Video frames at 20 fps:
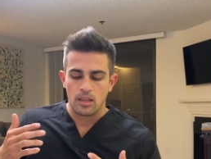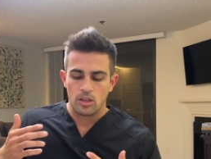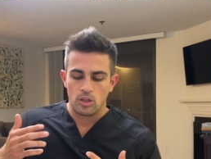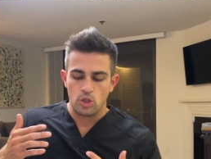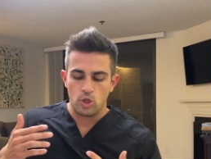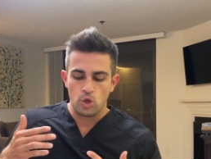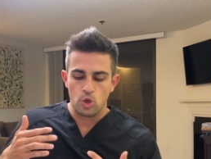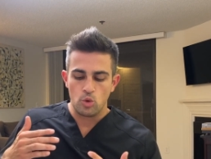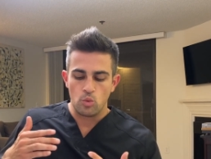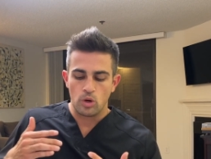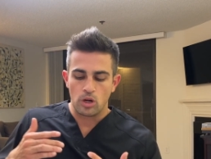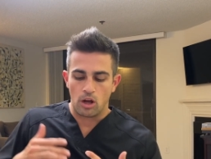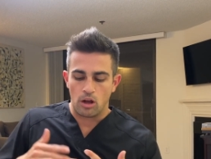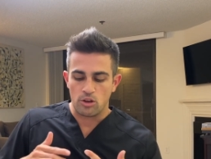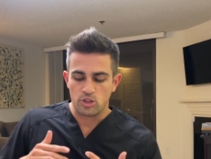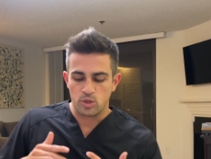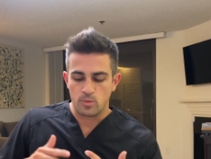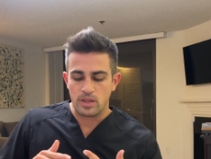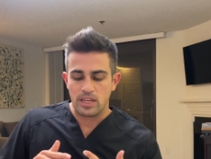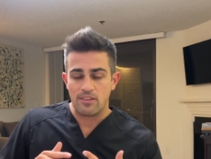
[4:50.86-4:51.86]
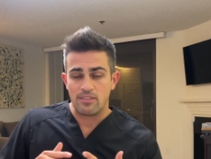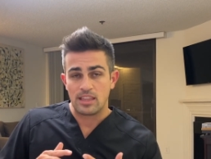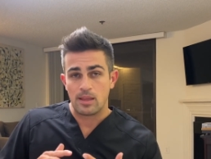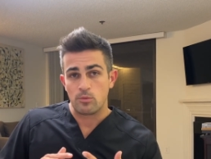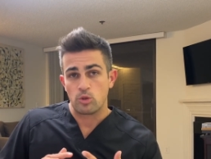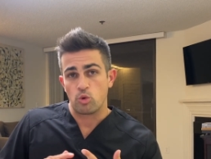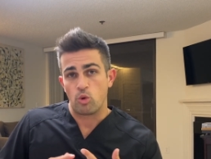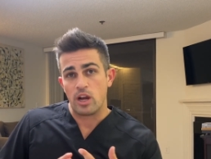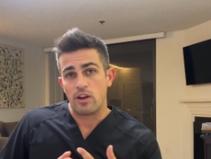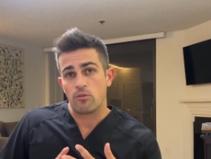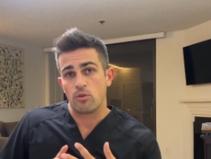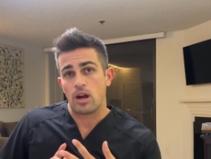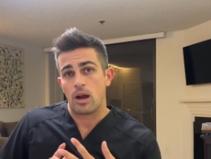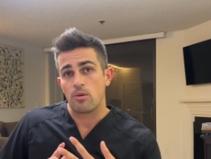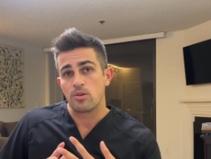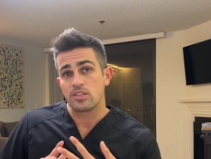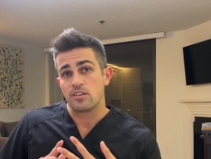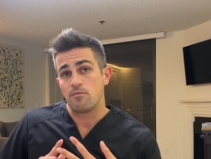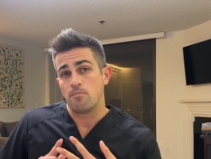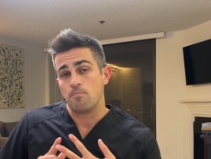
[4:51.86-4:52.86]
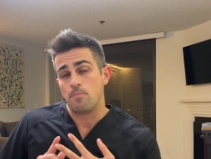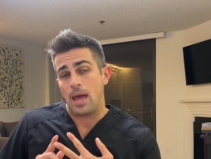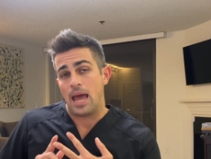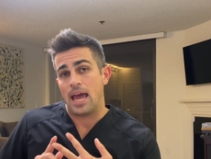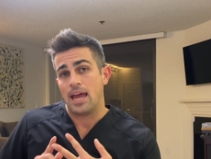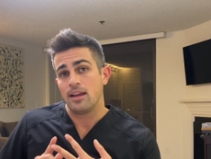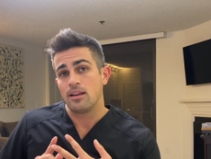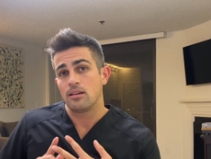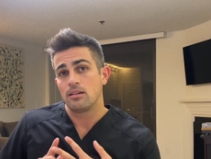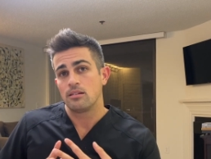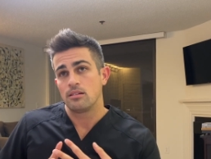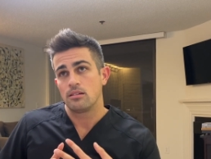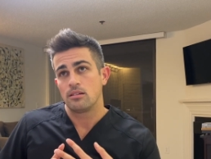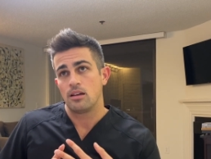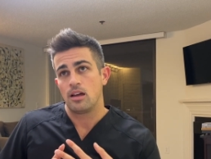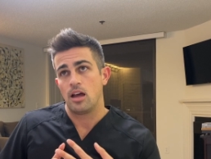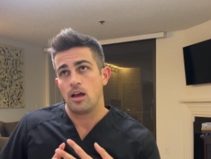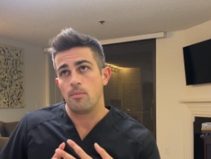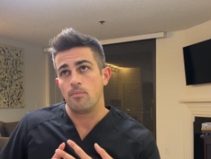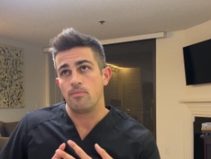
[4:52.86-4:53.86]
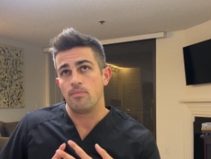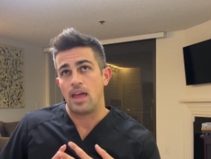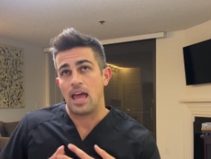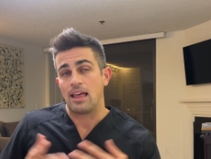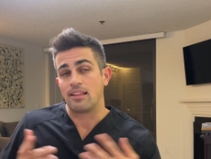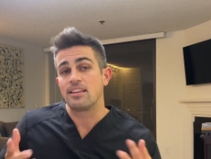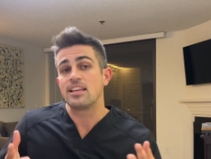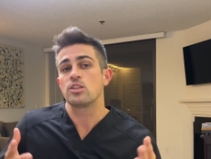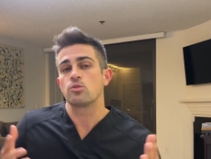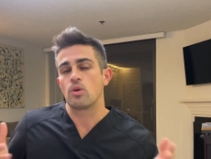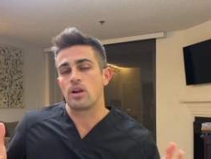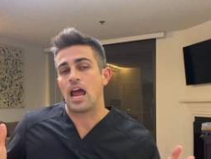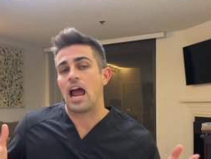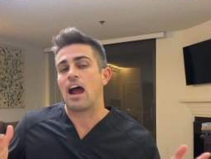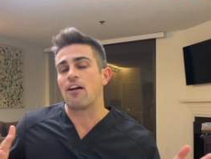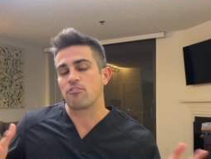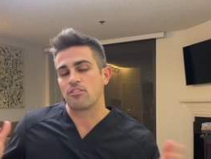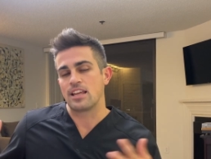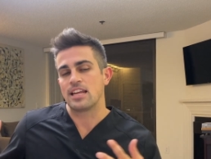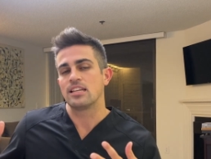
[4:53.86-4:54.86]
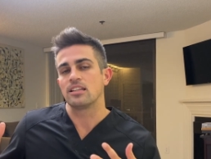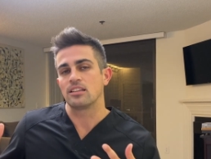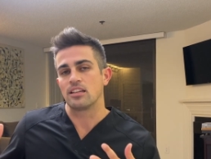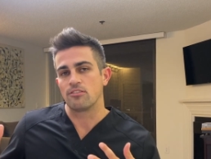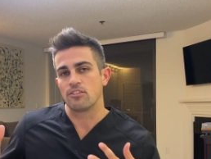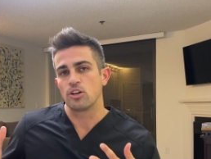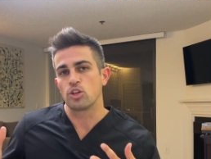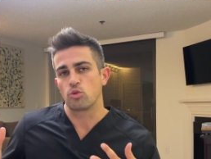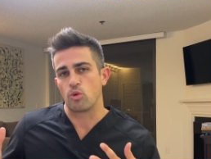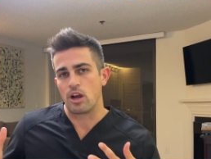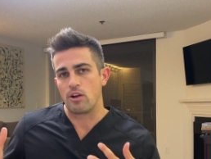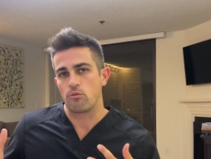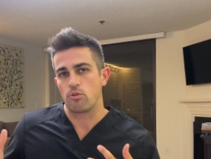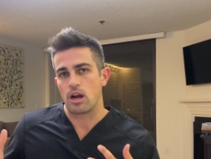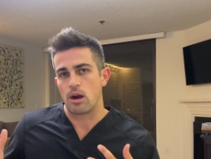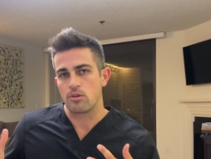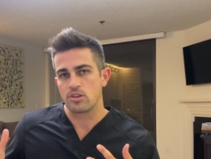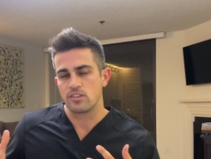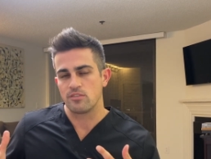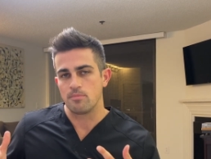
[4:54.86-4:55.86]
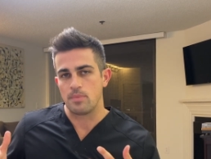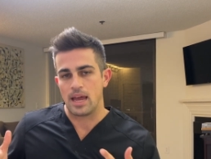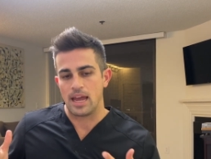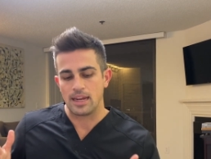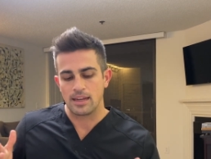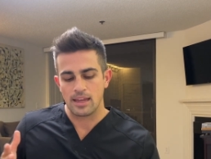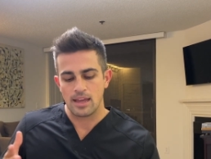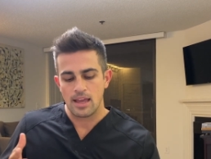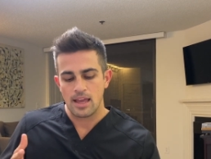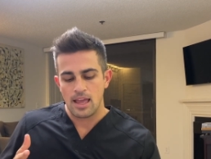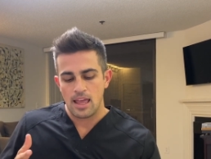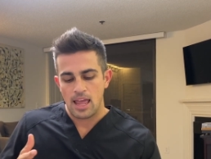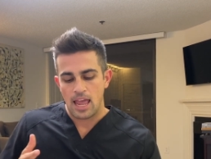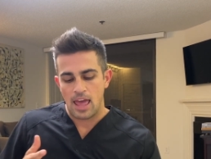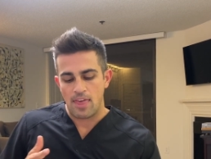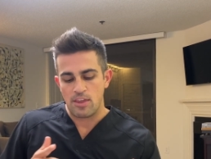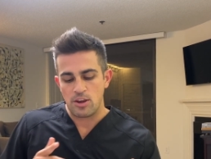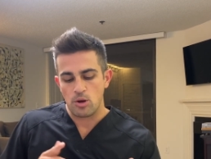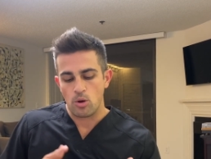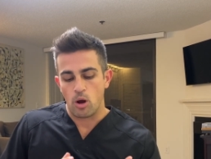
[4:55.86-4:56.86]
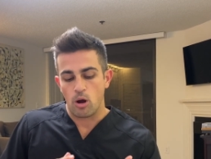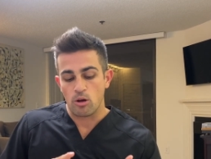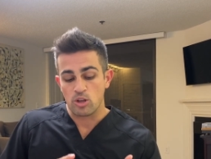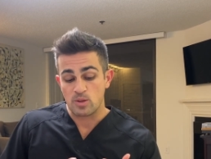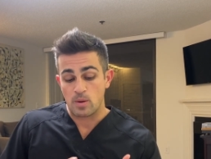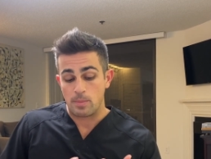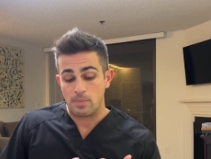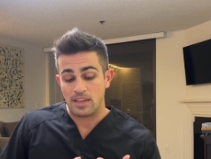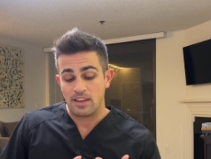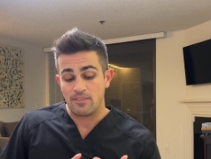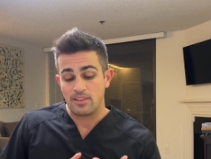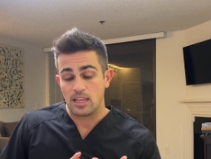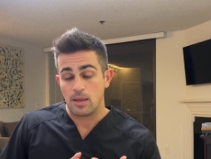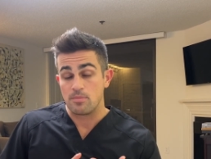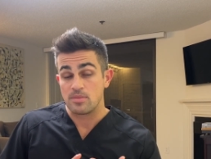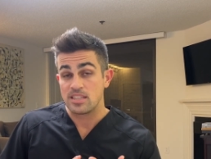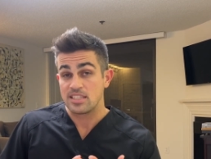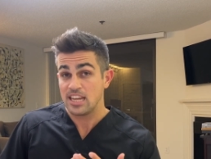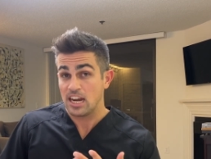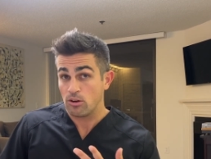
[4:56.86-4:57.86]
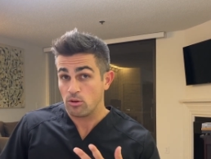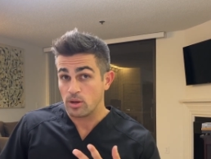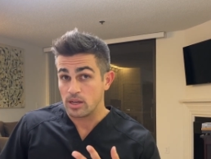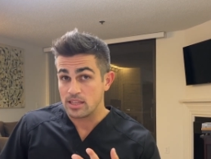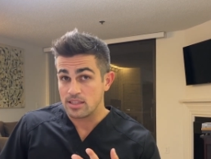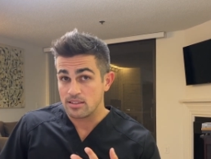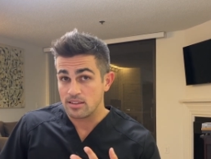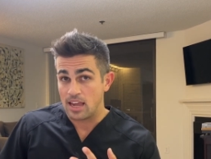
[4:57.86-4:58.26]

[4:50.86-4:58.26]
You would also be giving them 24 hours of MAG, at least after they delivered, 24 hours of MAG And then you also might be giving them steroids.